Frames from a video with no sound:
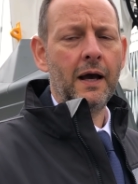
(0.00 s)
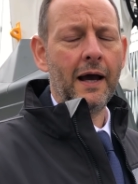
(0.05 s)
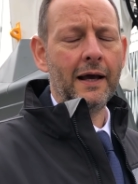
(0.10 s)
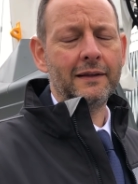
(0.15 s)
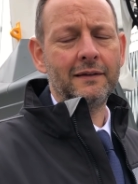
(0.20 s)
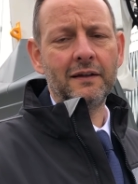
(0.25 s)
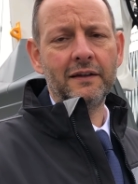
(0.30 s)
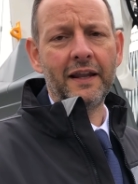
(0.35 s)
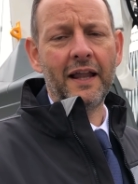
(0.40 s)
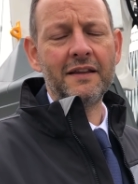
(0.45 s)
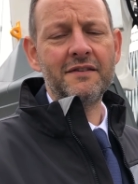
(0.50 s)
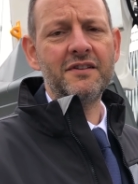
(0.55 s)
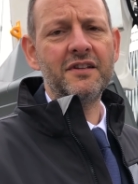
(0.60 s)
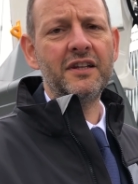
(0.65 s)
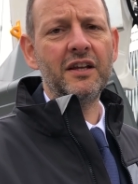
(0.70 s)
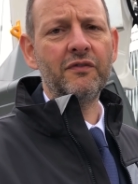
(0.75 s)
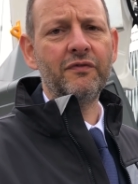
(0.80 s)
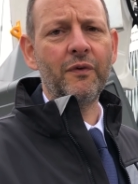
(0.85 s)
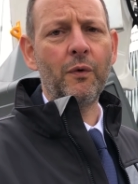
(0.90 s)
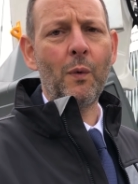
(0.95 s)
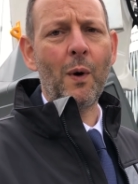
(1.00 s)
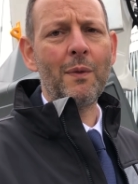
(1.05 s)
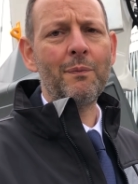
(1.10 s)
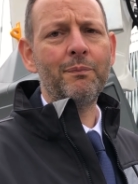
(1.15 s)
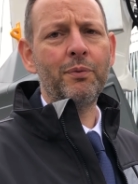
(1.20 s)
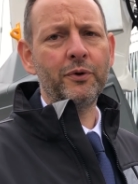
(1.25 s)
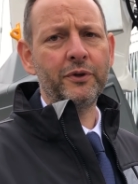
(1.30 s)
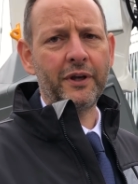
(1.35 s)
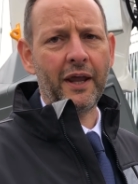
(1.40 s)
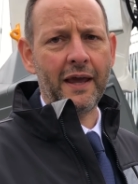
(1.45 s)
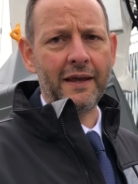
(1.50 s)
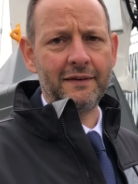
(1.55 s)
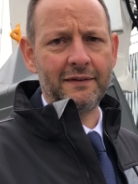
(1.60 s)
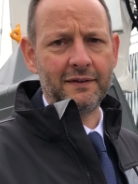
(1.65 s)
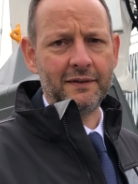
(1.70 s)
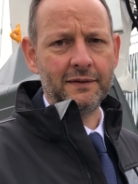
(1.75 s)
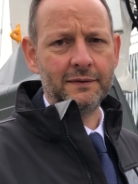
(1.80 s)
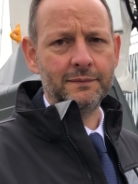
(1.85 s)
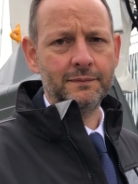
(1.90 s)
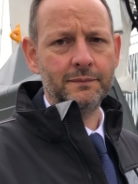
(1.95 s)
at a density of
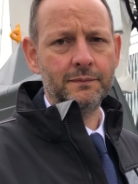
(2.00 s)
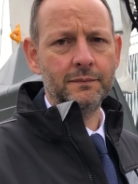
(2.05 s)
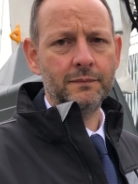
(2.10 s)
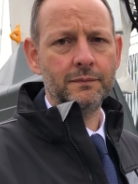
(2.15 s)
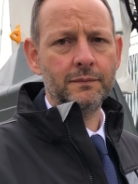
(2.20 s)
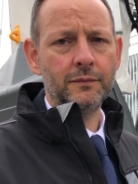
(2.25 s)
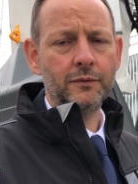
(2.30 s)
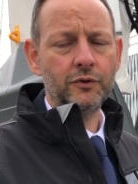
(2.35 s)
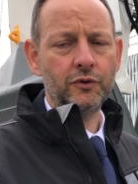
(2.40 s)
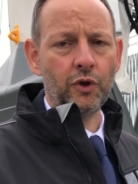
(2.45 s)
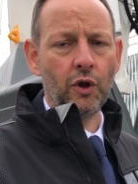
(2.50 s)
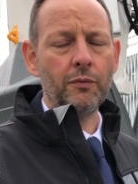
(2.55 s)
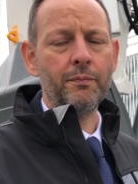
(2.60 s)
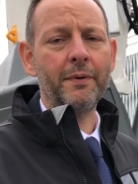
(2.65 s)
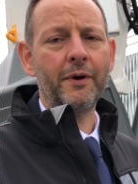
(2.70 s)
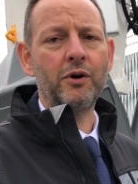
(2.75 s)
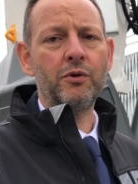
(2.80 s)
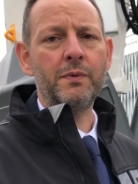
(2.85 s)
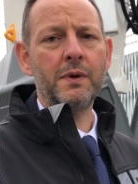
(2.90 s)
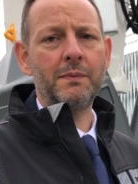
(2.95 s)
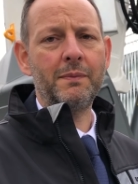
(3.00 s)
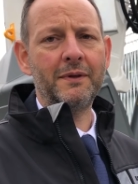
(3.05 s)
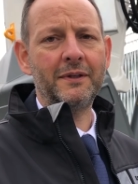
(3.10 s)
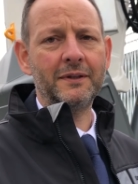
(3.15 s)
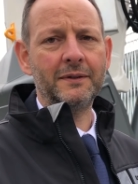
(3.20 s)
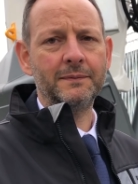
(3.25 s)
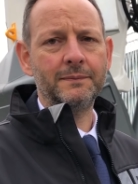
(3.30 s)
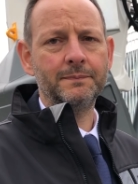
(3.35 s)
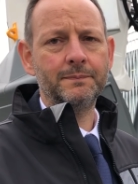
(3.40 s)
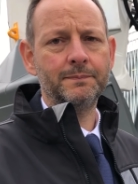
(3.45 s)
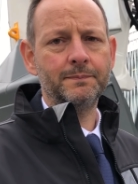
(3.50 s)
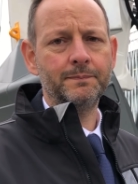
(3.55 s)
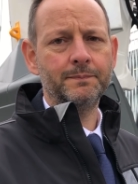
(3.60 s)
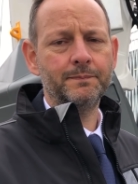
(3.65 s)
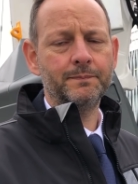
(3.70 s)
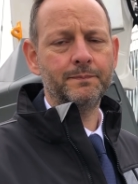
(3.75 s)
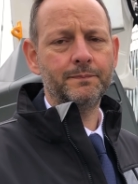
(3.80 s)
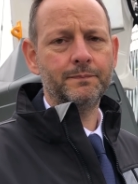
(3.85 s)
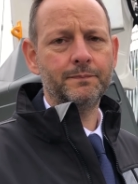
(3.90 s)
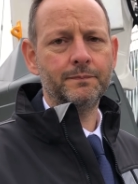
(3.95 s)
1.8 ton per cubic meter.
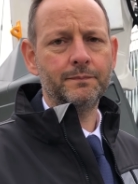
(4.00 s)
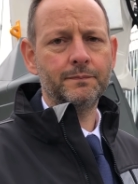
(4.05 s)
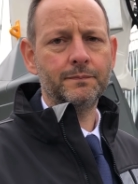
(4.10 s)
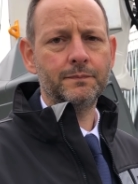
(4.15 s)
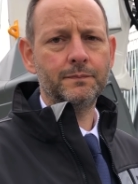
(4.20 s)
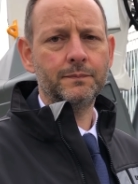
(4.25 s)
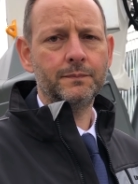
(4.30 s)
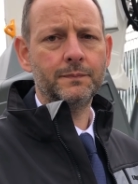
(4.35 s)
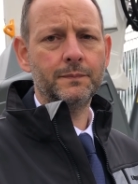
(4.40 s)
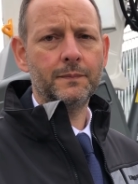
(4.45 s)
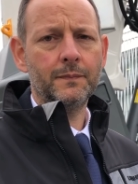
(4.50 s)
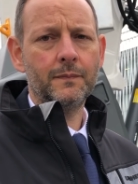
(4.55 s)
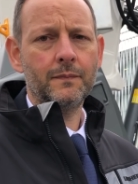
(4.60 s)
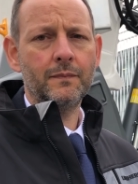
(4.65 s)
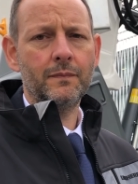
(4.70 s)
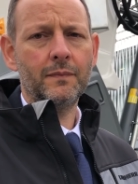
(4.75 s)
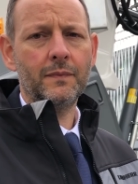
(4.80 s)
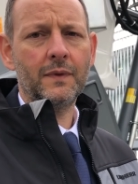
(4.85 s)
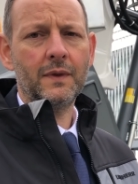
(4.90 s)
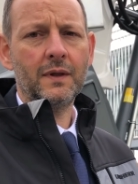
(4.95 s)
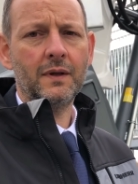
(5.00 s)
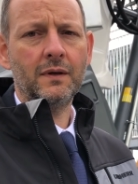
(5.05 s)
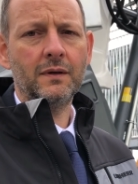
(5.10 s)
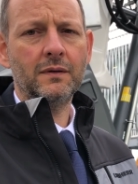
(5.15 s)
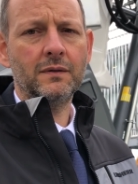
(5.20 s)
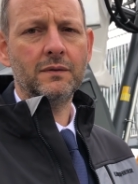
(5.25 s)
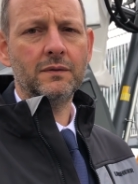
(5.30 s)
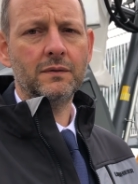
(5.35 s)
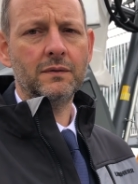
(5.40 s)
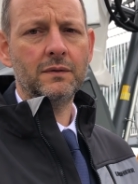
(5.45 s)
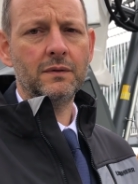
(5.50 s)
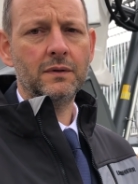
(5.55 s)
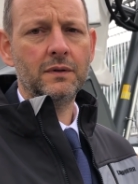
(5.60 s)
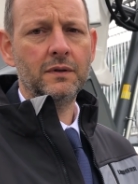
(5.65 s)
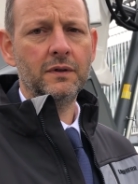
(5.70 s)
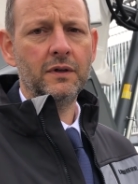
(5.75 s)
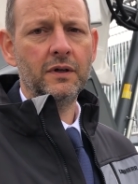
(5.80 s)
Okay. How many tons is?